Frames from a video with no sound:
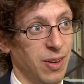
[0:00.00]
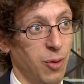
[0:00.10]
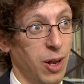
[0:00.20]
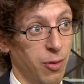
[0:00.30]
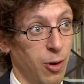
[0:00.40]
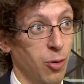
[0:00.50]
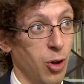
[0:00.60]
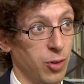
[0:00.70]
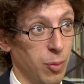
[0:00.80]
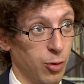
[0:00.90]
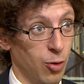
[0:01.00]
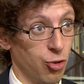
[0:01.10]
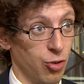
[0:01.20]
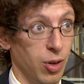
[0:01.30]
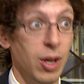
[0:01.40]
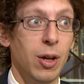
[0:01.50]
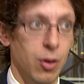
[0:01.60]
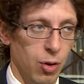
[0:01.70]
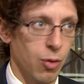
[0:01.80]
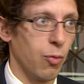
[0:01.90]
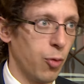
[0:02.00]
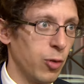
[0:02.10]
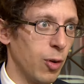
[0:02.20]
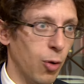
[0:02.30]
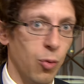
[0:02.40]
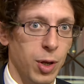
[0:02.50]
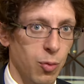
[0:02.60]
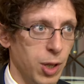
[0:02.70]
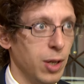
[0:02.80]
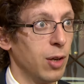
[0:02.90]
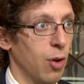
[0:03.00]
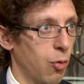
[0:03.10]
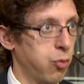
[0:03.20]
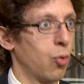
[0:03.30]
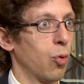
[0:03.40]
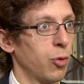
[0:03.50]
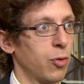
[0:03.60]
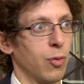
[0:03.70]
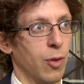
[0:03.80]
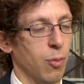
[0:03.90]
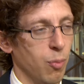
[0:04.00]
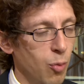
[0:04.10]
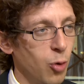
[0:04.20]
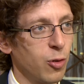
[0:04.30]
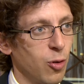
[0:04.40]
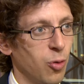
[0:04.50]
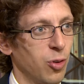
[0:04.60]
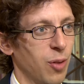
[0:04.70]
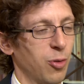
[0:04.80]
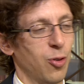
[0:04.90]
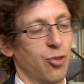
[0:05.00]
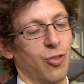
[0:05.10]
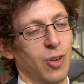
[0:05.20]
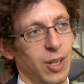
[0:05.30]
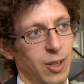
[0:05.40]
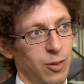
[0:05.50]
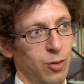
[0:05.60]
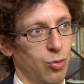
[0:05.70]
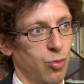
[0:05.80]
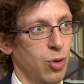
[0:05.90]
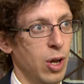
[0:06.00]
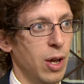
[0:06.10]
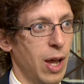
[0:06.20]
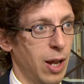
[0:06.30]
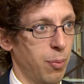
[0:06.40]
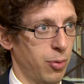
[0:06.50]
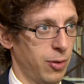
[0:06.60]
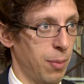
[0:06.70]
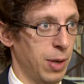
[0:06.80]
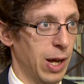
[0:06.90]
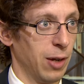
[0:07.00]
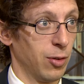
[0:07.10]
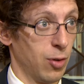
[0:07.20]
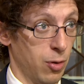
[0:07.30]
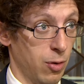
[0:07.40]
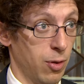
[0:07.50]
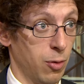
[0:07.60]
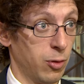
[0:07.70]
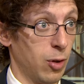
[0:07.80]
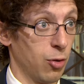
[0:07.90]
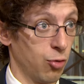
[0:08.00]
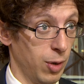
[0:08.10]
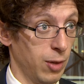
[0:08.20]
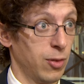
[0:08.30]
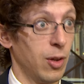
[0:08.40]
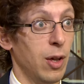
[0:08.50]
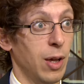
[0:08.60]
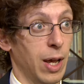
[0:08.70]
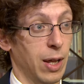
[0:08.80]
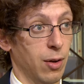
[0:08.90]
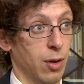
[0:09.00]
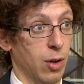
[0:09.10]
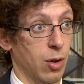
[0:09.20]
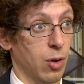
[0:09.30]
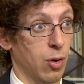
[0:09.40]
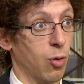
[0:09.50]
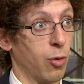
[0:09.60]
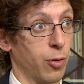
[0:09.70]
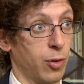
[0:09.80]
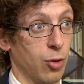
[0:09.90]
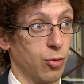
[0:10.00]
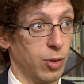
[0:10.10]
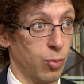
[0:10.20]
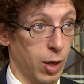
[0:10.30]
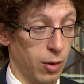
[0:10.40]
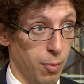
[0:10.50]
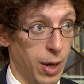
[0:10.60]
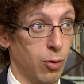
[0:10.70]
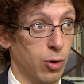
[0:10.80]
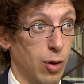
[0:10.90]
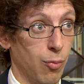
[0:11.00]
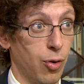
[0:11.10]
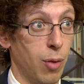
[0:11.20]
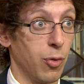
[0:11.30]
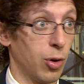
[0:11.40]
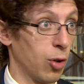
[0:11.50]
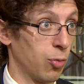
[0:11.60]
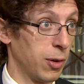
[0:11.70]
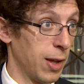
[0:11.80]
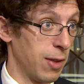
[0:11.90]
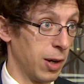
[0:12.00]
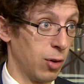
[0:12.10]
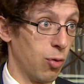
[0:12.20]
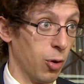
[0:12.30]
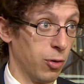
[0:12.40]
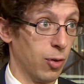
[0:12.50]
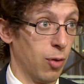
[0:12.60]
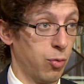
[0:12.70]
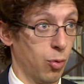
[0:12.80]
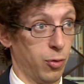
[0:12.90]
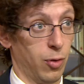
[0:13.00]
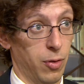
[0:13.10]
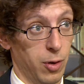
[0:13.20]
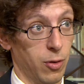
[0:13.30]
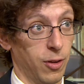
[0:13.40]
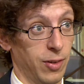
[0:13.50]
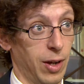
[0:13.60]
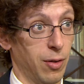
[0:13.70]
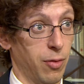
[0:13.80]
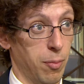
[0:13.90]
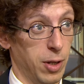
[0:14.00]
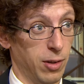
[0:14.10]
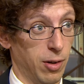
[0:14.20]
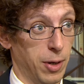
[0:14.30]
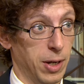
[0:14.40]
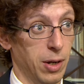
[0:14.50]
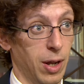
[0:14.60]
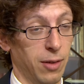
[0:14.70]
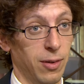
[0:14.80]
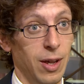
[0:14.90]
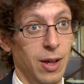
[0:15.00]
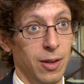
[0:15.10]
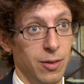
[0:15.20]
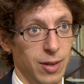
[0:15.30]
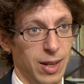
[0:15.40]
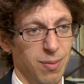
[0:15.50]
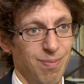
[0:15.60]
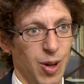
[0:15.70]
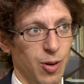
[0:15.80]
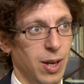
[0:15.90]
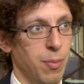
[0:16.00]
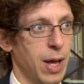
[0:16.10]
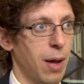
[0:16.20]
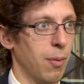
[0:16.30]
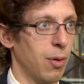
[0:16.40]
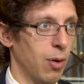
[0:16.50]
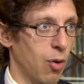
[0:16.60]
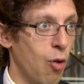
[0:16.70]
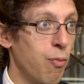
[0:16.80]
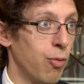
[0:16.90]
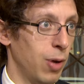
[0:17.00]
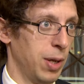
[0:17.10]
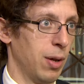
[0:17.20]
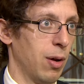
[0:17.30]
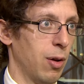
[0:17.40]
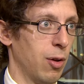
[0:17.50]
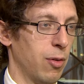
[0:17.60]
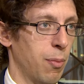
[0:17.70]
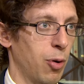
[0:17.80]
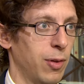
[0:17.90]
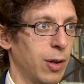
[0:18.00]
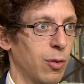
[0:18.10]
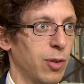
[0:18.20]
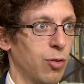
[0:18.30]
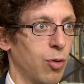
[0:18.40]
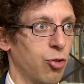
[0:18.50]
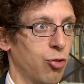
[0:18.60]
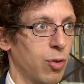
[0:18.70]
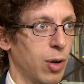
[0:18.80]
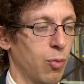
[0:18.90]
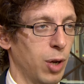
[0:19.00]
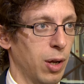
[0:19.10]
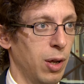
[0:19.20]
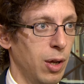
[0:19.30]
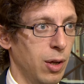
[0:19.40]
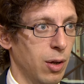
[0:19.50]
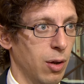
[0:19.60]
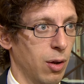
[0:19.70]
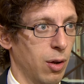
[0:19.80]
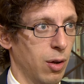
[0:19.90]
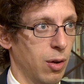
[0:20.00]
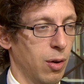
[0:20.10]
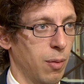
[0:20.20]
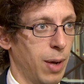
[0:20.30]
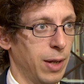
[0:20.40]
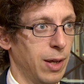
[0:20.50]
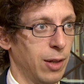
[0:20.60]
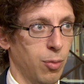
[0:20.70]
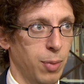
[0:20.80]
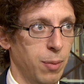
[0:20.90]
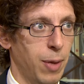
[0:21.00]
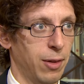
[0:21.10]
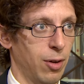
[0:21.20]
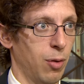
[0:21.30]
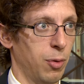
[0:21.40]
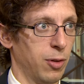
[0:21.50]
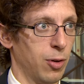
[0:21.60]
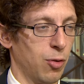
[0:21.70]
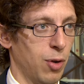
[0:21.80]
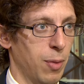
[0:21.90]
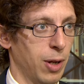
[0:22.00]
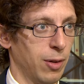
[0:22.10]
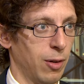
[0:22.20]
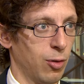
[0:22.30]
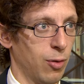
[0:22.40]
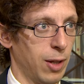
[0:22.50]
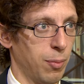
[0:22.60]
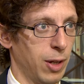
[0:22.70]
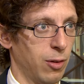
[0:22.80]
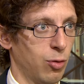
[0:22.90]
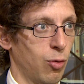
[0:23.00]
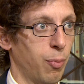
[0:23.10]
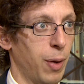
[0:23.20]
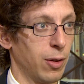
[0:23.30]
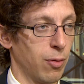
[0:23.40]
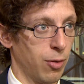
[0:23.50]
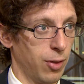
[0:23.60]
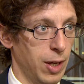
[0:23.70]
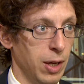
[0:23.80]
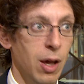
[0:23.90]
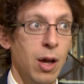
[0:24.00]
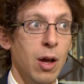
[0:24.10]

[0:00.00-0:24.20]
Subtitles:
Well, the longer-term solution, first of all, we need, of course, the most long-term solution is to help stabilize those countries, and all those countries where the migrants come from, the country that they cross, of course, on the other side of the Mediterranean. As said, on Libya, hopefully the political situation and we might get a bit better with an agreement, and so that might solve part of the thing.